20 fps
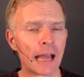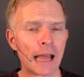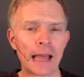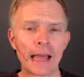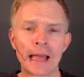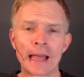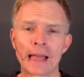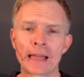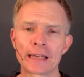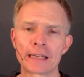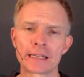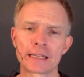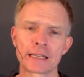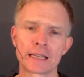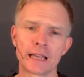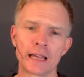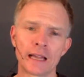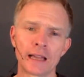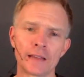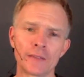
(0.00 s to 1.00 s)
And,
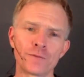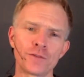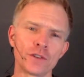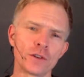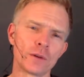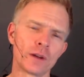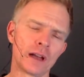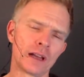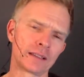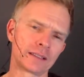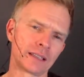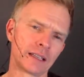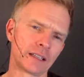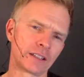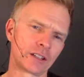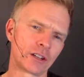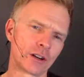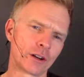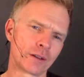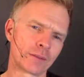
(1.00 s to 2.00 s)
I
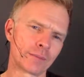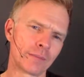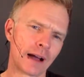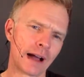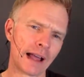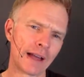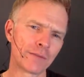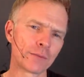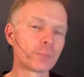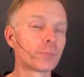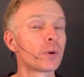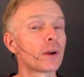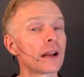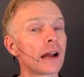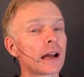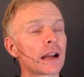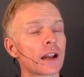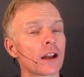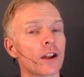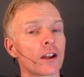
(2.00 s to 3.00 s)
haven't put
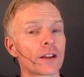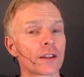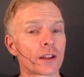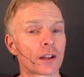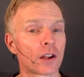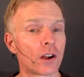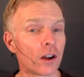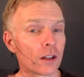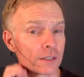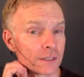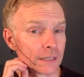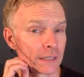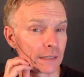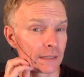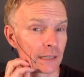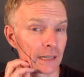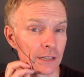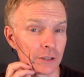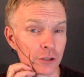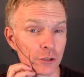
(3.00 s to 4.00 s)
out a lot of the content
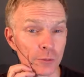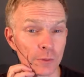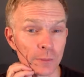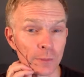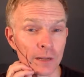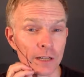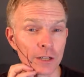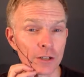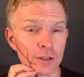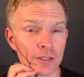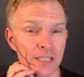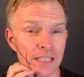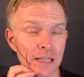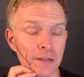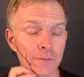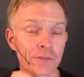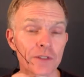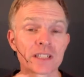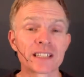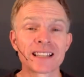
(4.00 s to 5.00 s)
that I do, but my newer
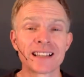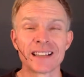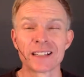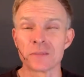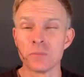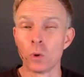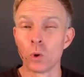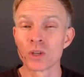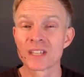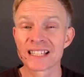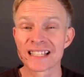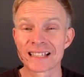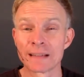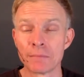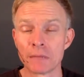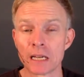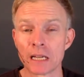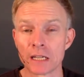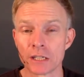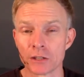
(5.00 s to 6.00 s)
stuff is more
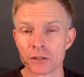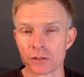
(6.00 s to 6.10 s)
similar.